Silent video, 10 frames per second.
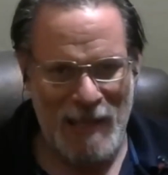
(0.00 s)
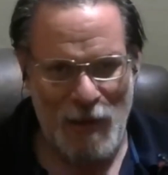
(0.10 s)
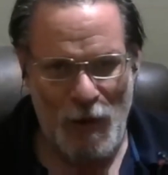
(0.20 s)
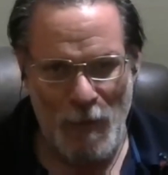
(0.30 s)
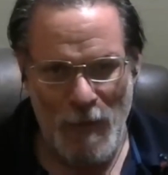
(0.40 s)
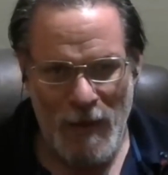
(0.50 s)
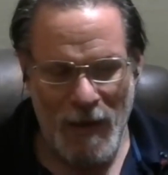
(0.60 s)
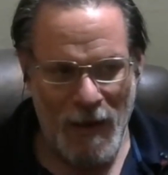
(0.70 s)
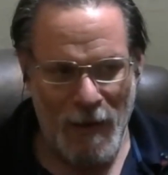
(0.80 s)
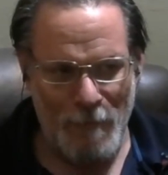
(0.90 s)
though.
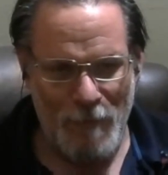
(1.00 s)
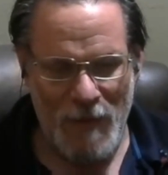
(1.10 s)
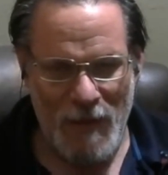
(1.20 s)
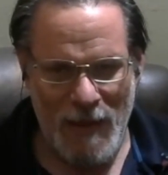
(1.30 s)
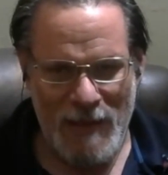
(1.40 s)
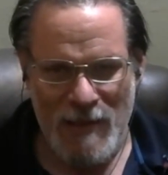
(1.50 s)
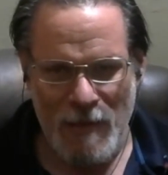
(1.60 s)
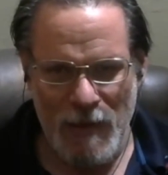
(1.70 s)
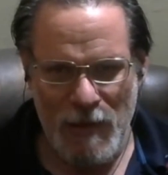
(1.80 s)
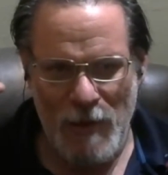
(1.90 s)
Um, it's
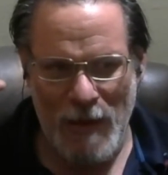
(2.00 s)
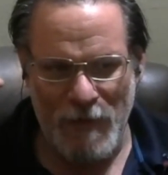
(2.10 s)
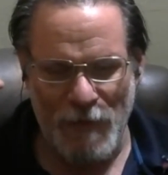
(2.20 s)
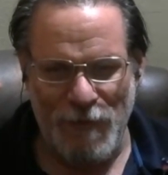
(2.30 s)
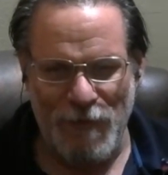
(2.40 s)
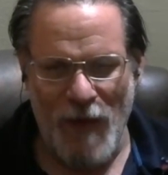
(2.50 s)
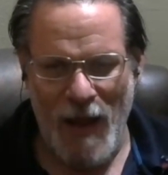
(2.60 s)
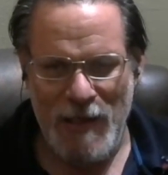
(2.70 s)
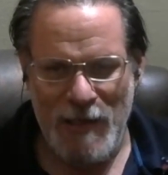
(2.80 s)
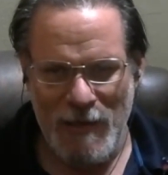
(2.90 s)
you have to
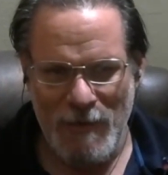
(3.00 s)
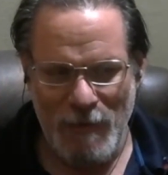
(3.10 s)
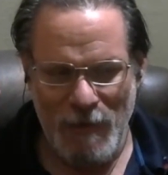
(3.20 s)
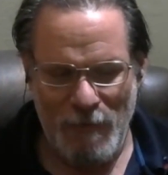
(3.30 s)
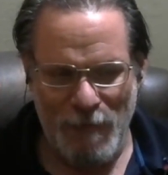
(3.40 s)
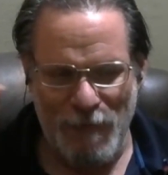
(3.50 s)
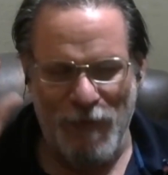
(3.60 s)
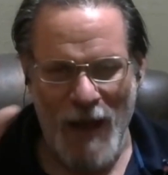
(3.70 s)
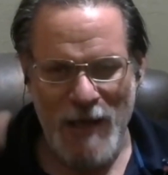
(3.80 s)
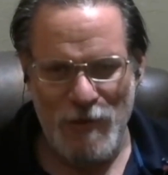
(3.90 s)
find
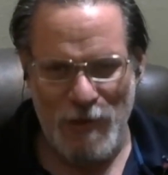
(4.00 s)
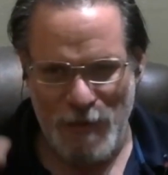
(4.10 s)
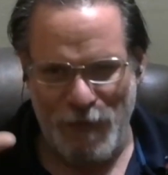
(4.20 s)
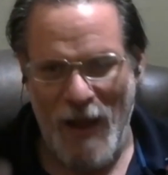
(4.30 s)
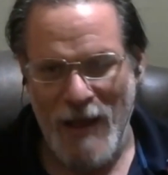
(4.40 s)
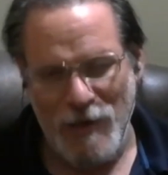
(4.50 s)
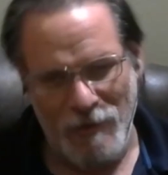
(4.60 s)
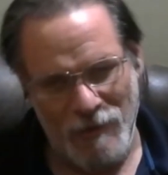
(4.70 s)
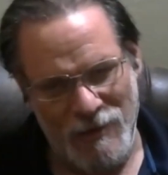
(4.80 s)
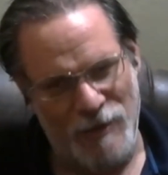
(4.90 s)
find your define
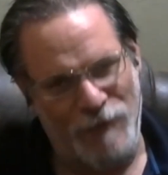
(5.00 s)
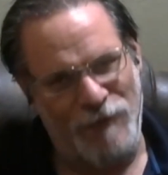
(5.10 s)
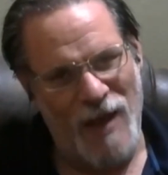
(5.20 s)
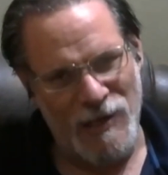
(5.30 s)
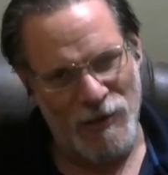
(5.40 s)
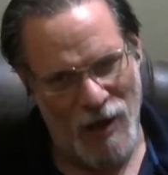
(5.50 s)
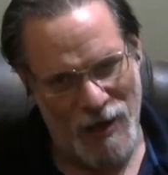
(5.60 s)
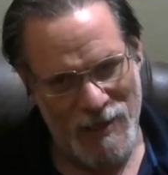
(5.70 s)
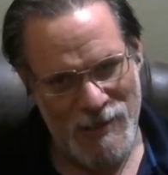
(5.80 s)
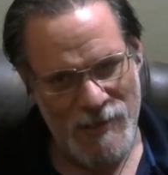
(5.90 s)
your define your
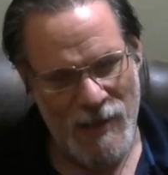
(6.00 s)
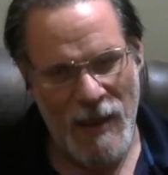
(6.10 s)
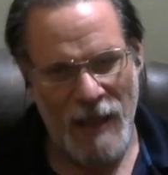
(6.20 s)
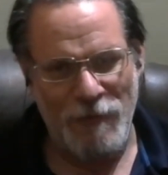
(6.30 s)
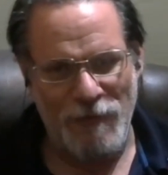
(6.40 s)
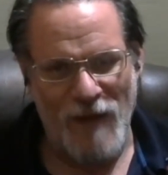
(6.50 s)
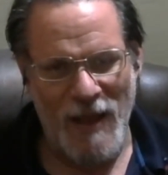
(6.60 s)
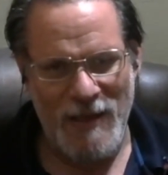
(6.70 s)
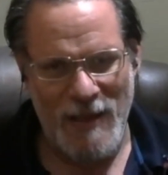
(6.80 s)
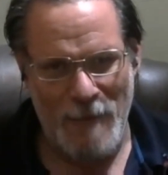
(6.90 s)
audience and
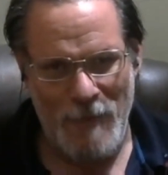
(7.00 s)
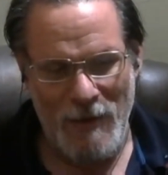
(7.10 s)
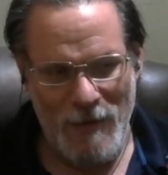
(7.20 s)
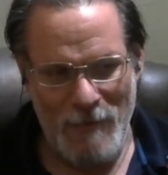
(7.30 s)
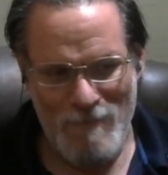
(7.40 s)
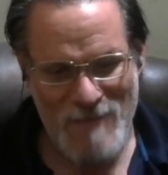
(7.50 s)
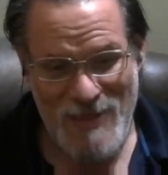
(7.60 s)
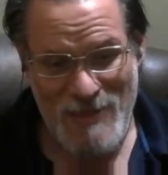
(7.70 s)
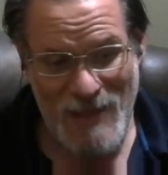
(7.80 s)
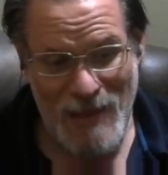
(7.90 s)
find them.
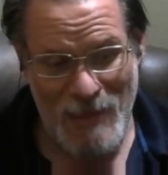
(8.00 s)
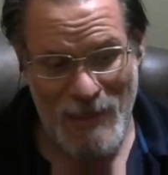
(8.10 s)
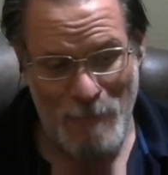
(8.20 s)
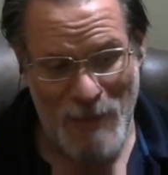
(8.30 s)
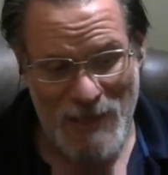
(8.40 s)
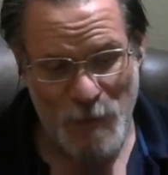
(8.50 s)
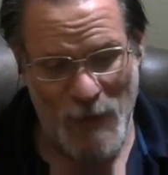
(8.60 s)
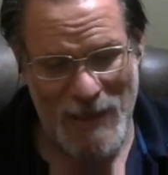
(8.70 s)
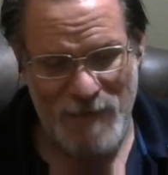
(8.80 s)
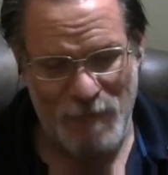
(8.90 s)
It, the best
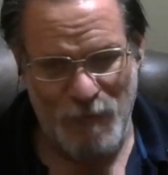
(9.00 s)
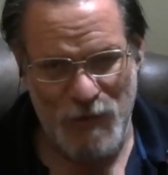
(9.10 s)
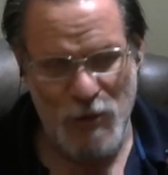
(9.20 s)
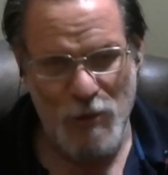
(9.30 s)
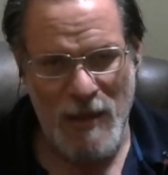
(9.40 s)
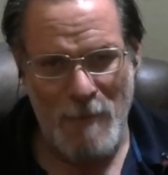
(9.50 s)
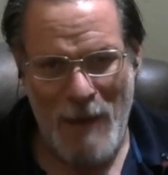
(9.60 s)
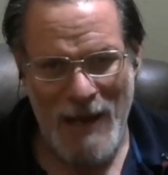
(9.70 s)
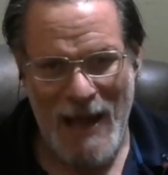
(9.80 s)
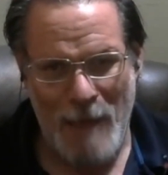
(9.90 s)
way to them
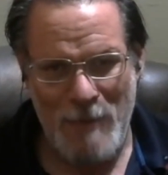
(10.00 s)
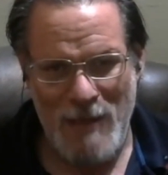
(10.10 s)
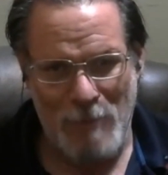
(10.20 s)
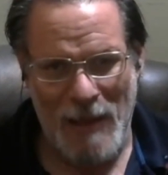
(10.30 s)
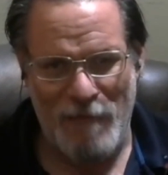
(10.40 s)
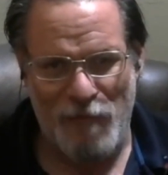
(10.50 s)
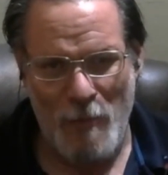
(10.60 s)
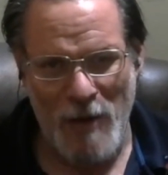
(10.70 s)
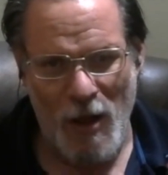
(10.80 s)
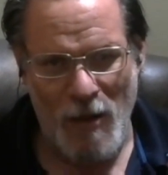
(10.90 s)
might not be a
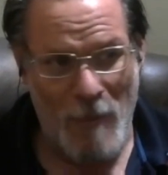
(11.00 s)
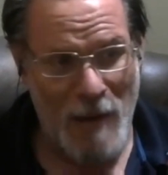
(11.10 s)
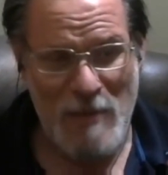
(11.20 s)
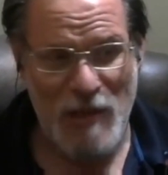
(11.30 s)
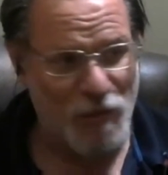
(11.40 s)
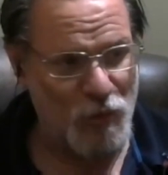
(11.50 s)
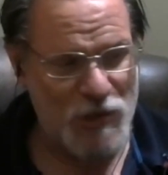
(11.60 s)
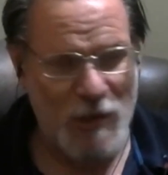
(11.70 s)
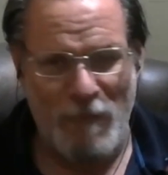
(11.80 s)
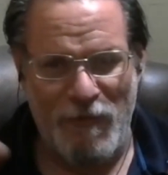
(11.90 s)
platform at all. It might be through
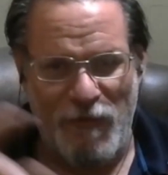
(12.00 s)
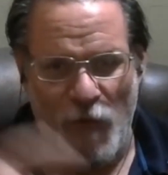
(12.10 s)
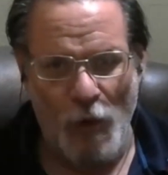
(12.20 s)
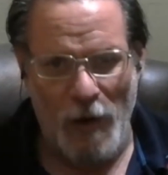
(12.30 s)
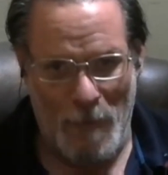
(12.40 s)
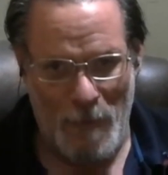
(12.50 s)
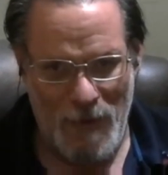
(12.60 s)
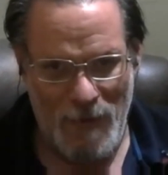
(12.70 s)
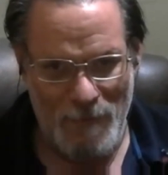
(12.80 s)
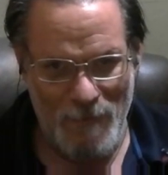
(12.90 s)
some forum
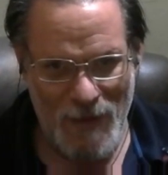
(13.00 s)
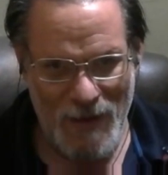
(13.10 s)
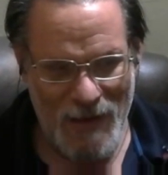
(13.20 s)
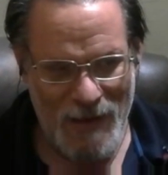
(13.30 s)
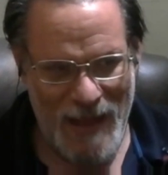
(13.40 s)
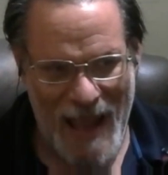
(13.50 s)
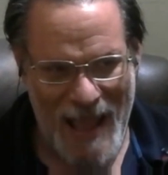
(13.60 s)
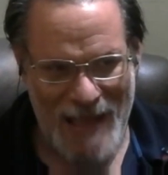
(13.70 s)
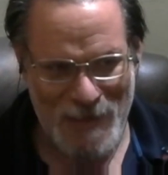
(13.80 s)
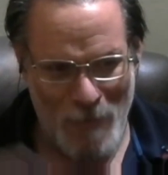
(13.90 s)
mm-hmm. that
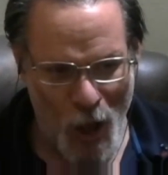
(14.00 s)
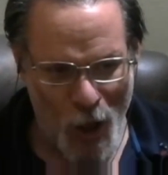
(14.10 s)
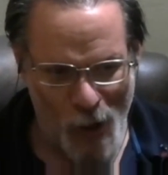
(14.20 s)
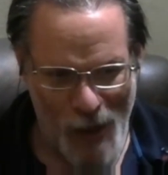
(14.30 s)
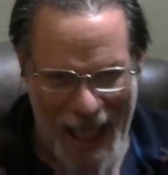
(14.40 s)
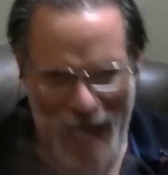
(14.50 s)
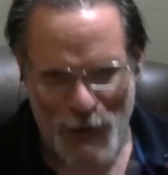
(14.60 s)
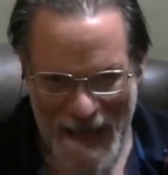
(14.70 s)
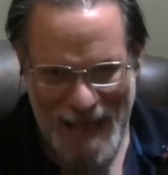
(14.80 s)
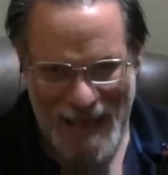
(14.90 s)
has them all
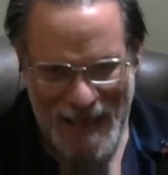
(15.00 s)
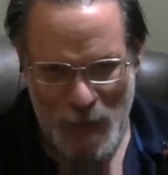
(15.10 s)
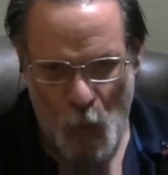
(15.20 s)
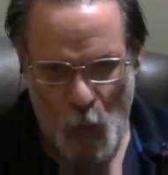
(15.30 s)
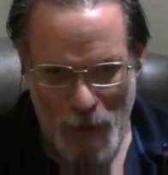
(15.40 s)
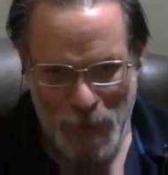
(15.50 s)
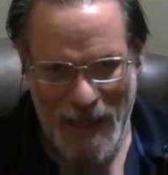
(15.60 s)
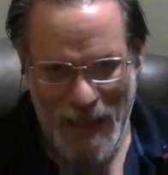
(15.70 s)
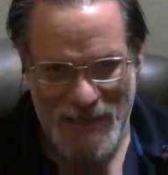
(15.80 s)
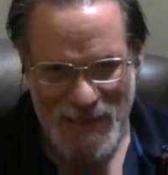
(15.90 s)
aggregated in one
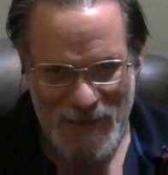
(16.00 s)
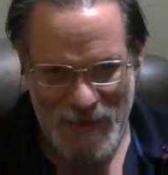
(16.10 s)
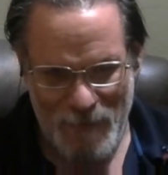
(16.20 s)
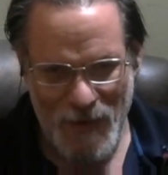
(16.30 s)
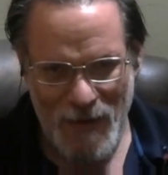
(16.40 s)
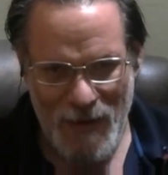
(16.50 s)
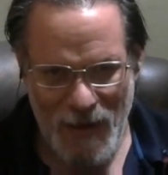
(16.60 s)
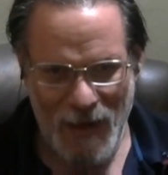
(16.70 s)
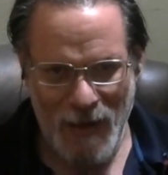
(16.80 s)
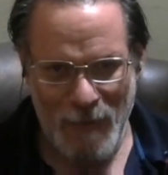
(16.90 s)
place.
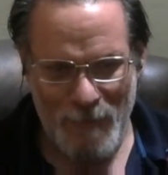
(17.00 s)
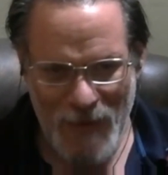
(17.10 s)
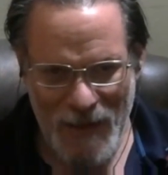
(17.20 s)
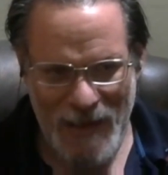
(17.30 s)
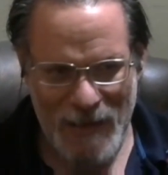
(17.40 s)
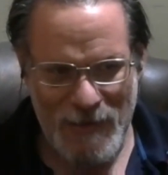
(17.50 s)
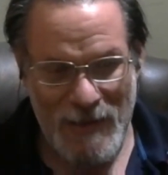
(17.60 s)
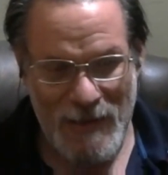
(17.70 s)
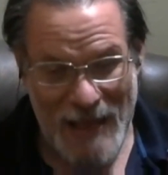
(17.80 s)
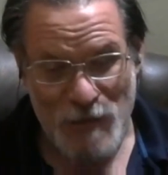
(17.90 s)
Um, it,
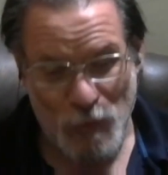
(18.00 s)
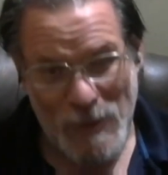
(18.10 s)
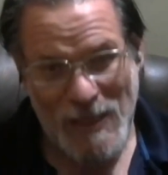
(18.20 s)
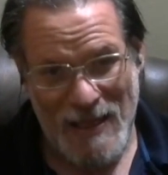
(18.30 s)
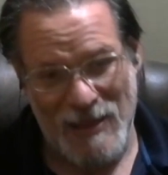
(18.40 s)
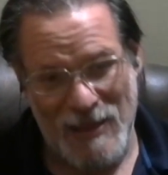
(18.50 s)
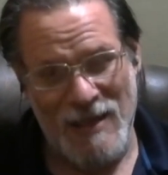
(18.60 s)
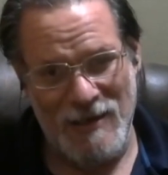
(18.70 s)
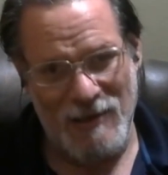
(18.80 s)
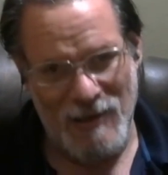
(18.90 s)
that's really the
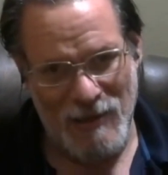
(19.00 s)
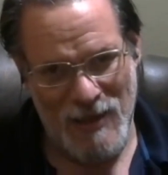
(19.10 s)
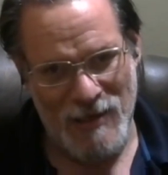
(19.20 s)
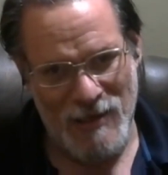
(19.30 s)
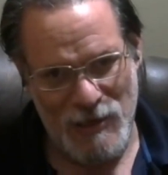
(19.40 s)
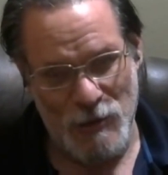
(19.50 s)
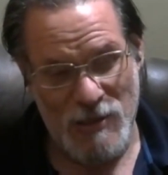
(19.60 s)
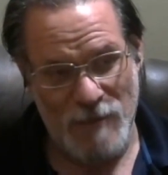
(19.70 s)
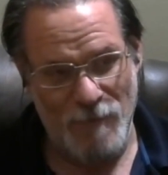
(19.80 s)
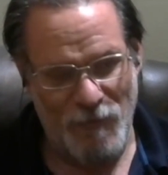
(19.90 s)
thing. The thing to do
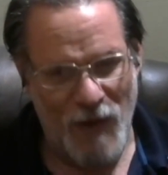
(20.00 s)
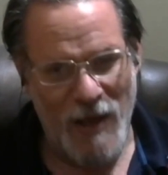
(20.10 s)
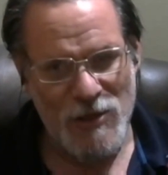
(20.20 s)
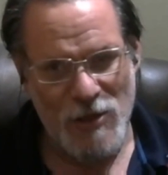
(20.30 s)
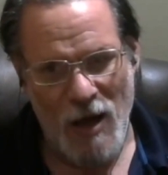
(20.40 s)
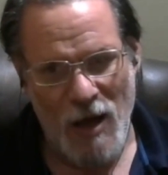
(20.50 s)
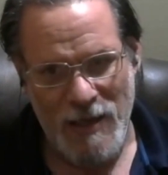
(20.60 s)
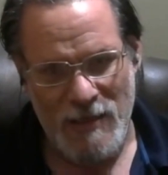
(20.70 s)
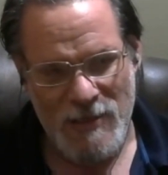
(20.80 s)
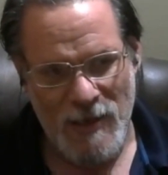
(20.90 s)
is find your
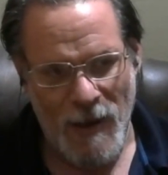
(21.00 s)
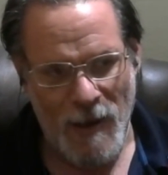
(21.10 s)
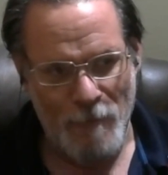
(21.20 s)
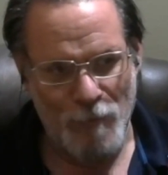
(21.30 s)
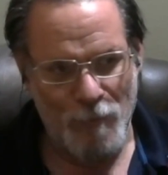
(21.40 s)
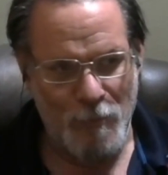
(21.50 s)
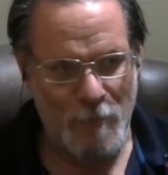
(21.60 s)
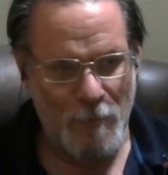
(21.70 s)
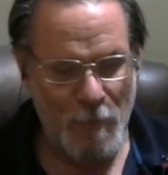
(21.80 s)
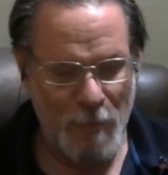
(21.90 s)
audience. Uh,
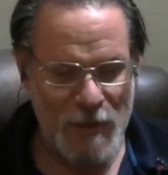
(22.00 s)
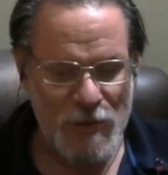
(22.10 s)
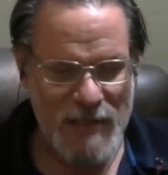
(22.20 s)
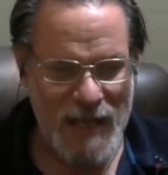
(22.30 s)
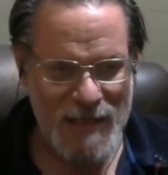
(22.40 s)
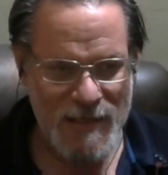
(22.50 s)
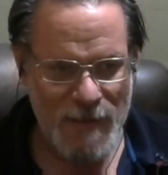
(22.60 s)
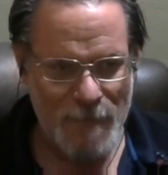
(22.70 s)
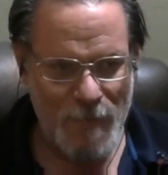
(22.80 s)
Pinterest has